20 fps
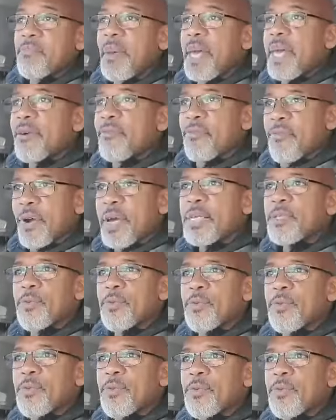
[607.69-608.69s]
make friends.
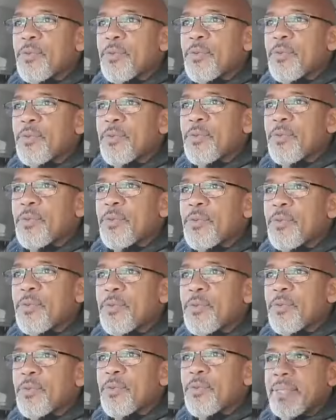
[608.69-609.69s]

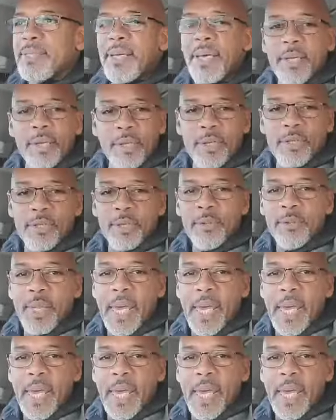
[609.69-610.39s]
To tell you to do